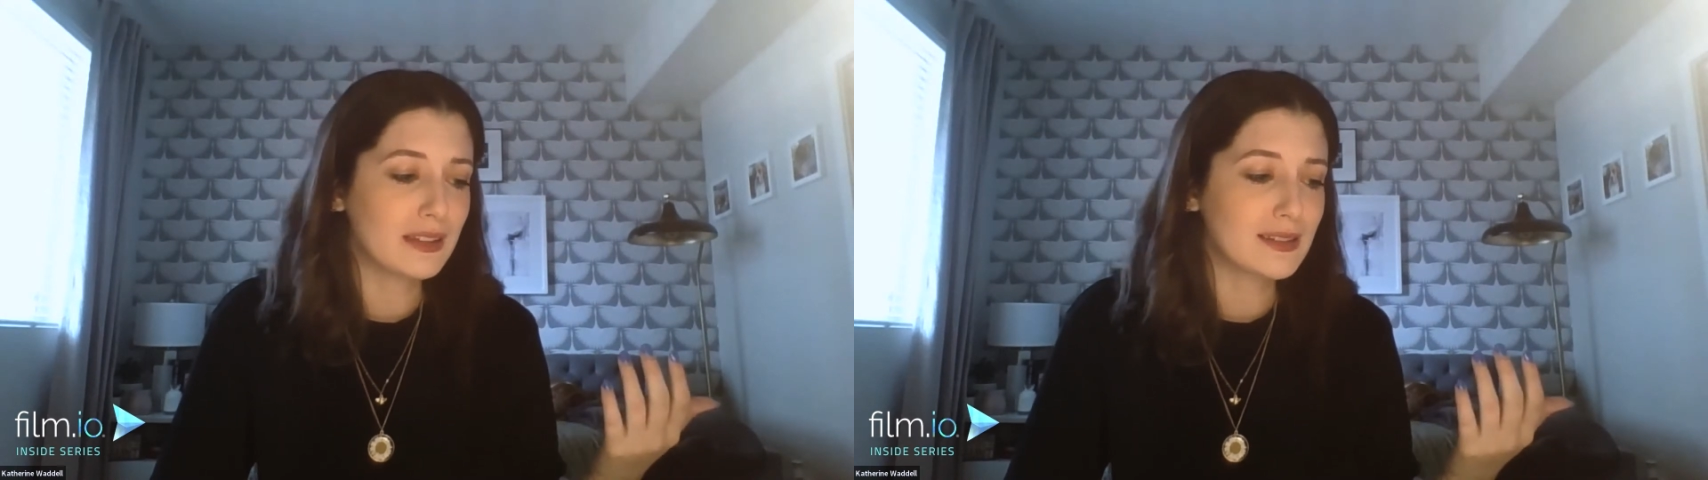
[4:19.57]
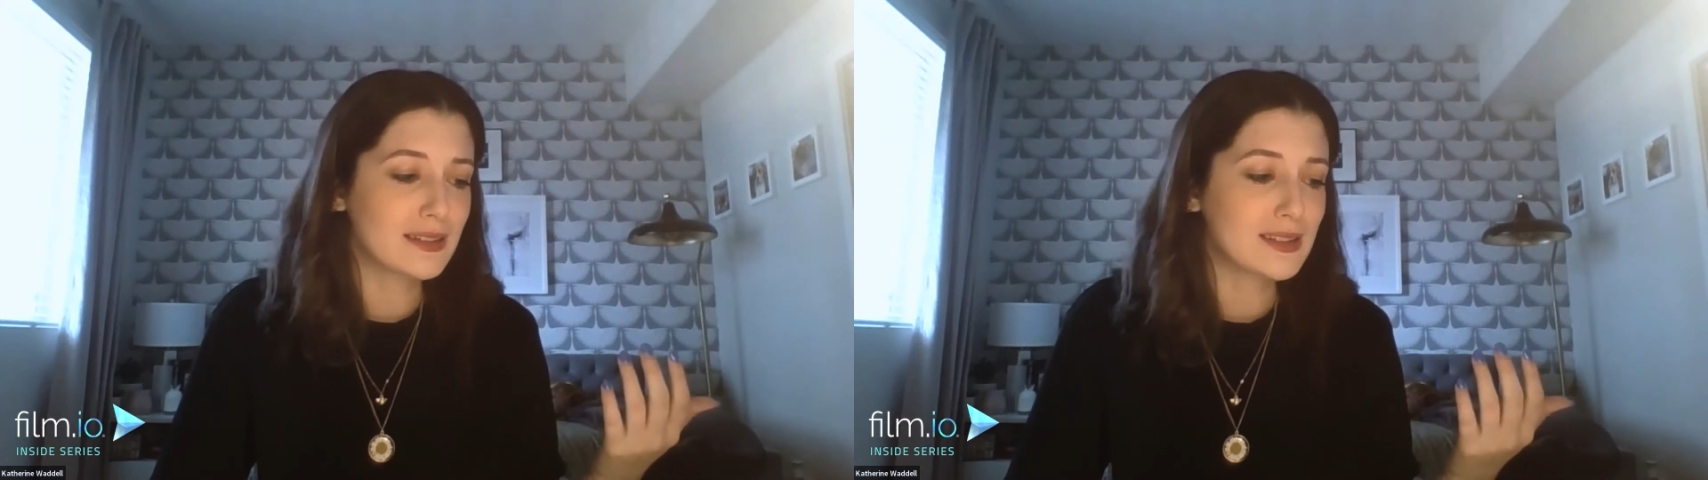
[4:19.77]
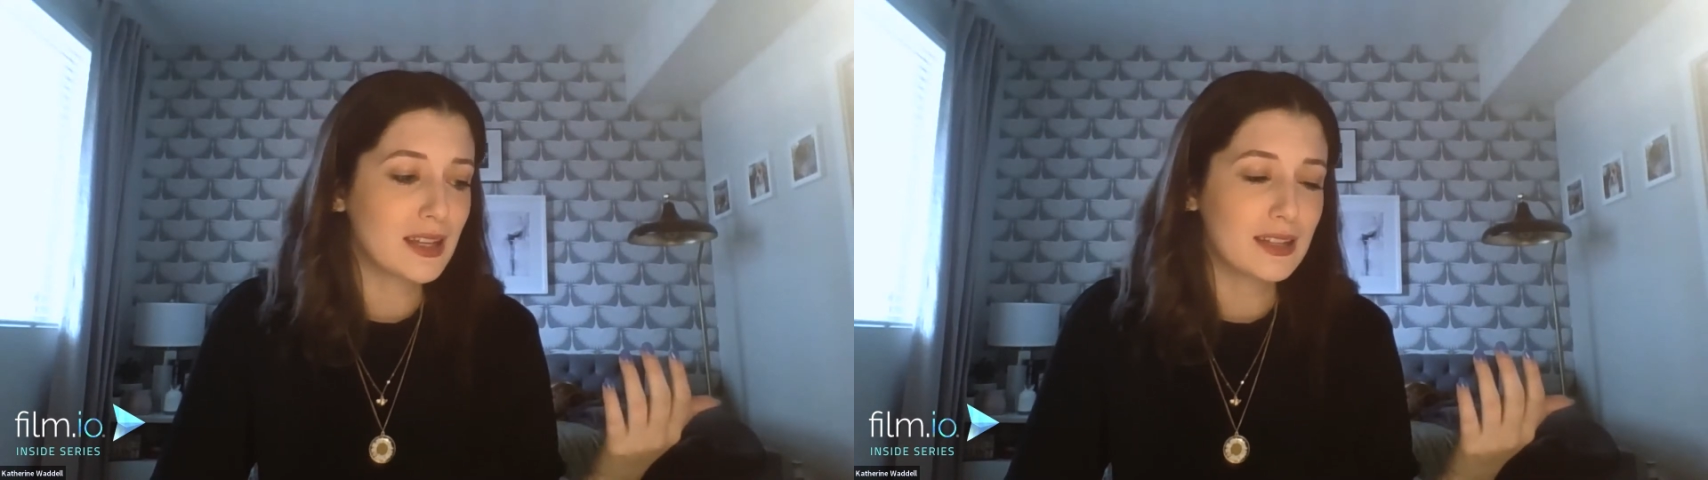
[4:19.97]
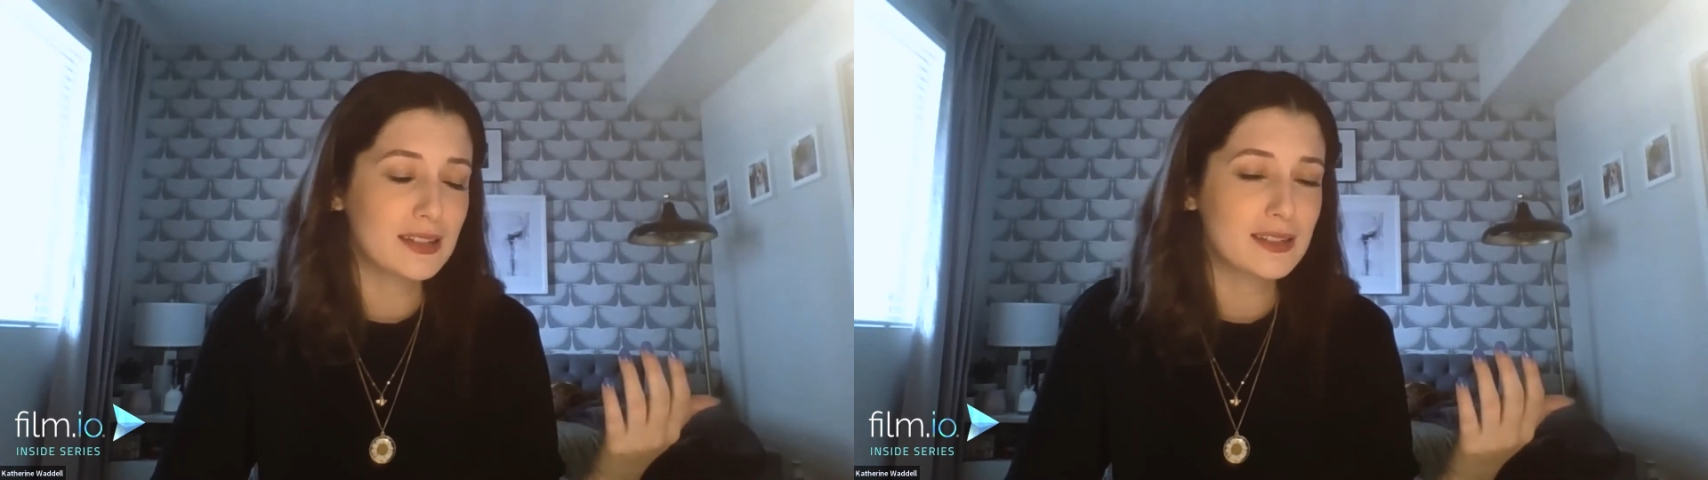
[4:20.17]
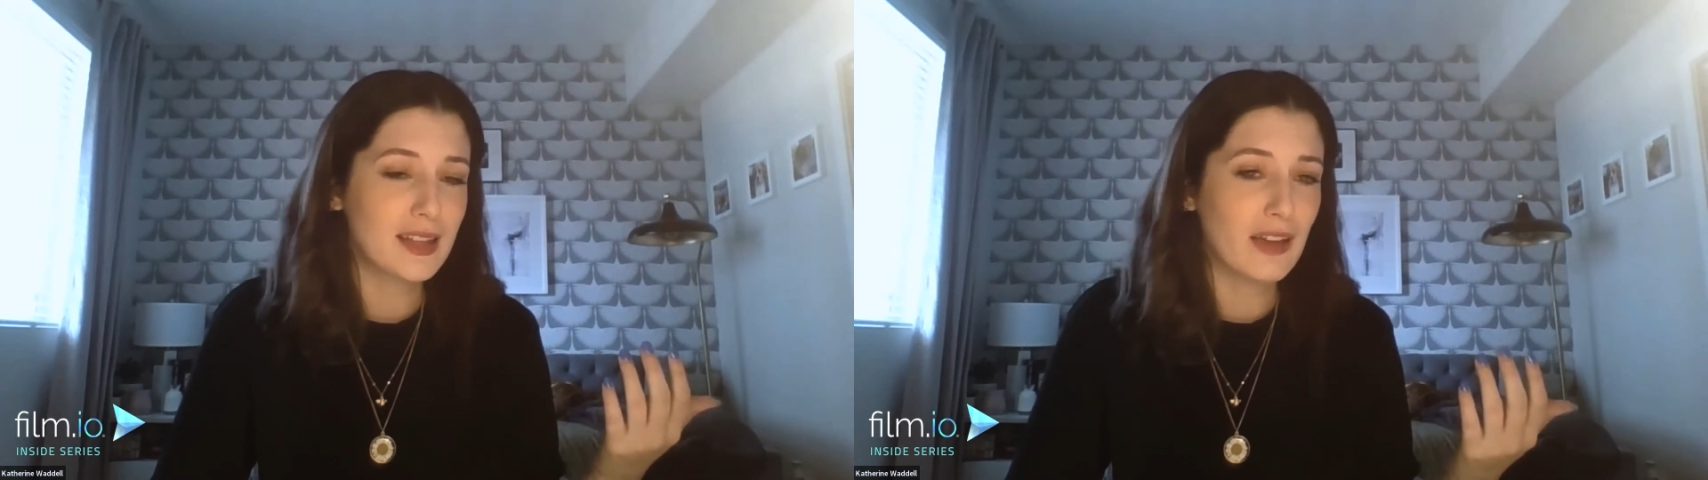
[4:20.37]

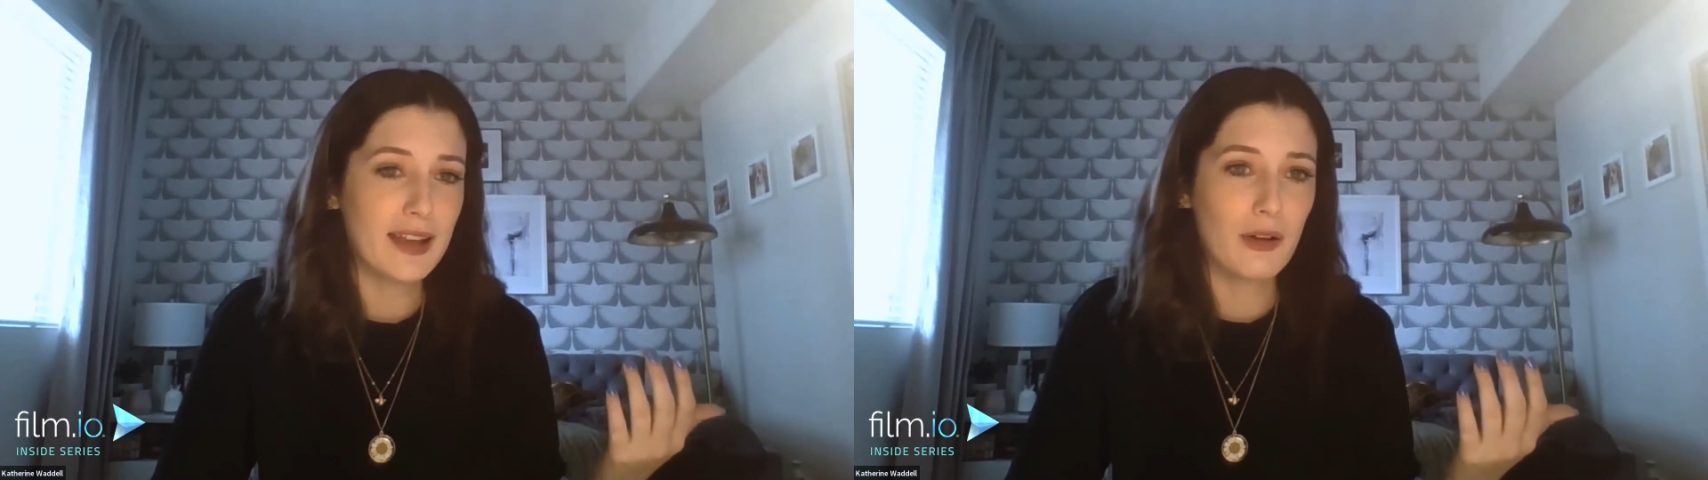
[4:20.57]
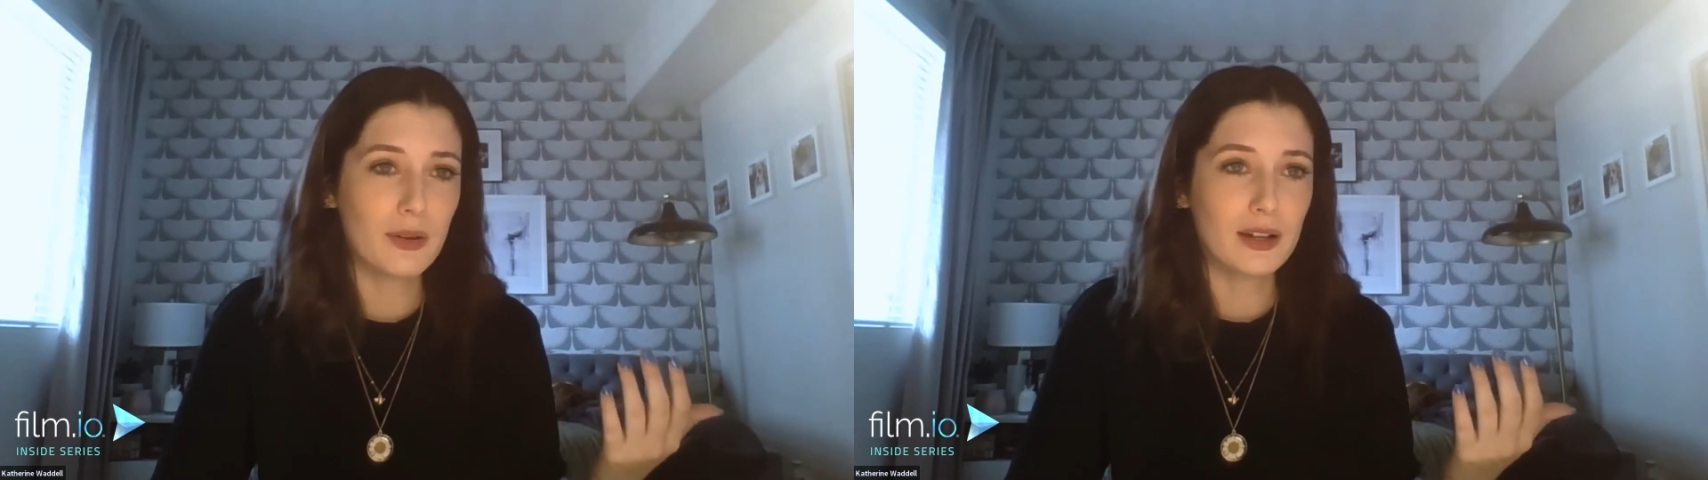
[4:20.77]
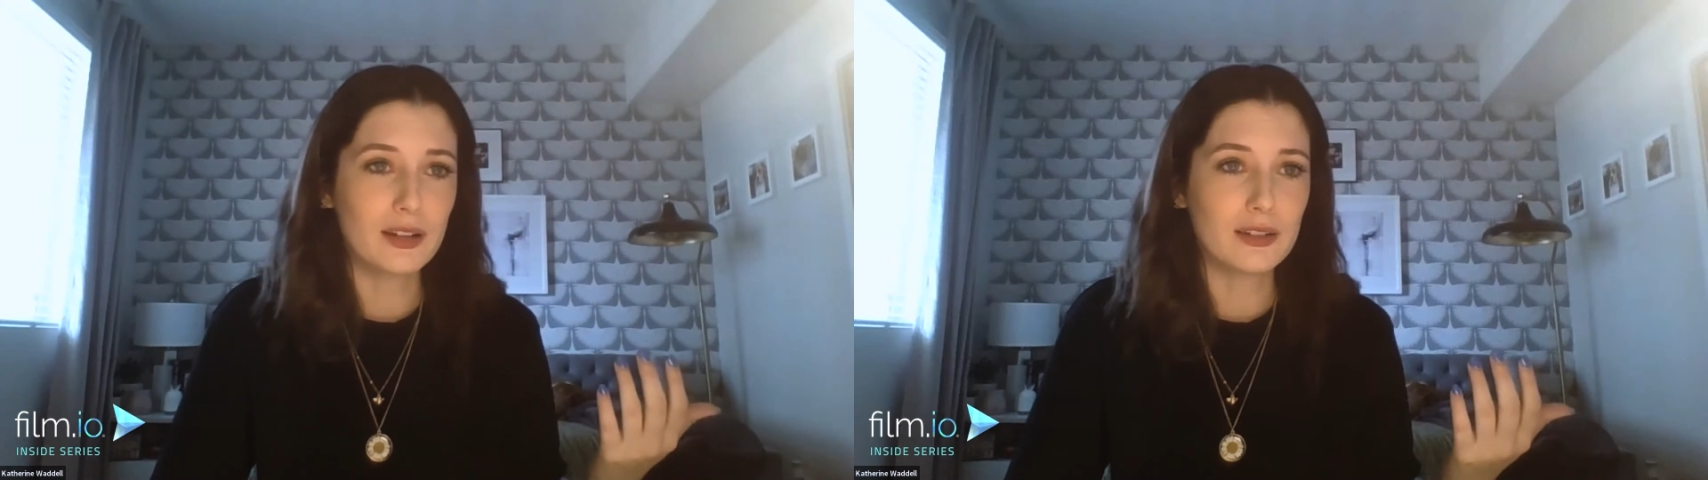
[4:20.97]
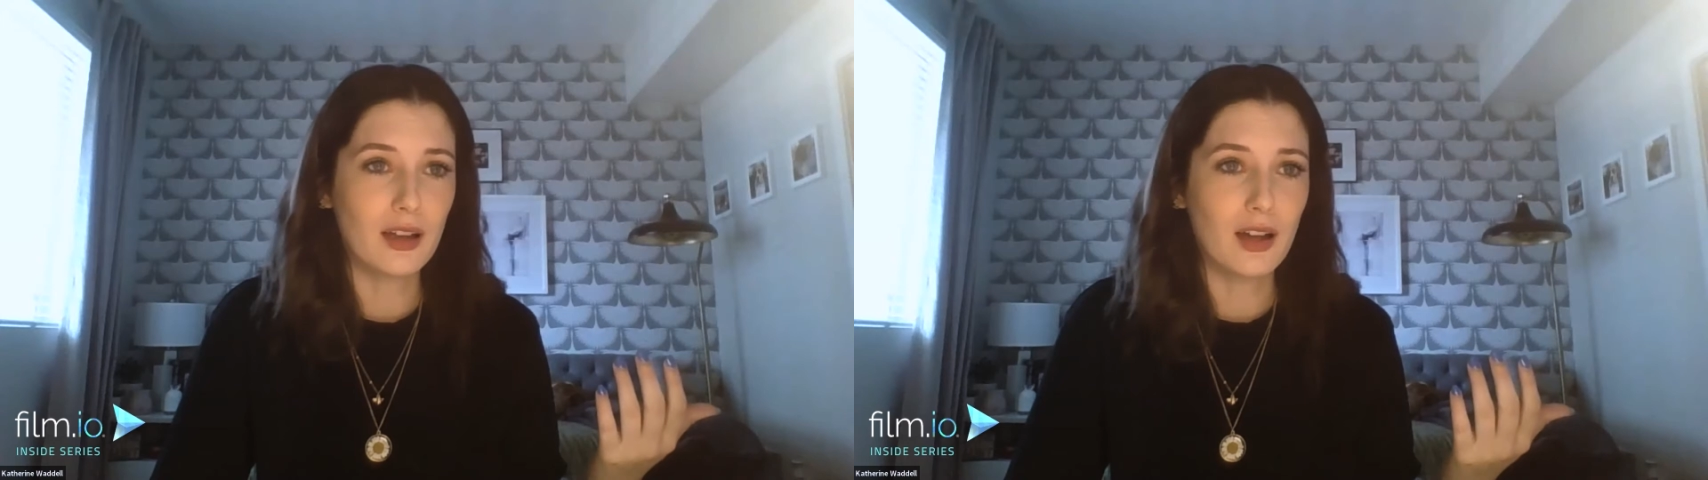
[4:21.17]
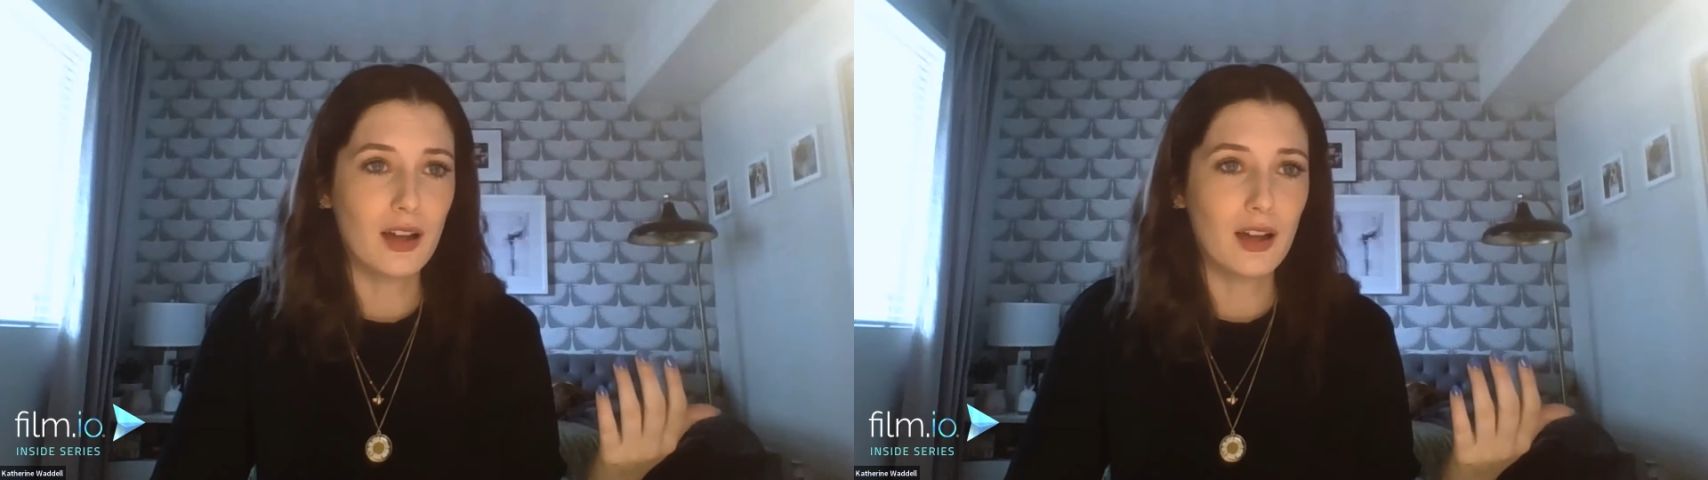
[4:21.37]
6-7 hour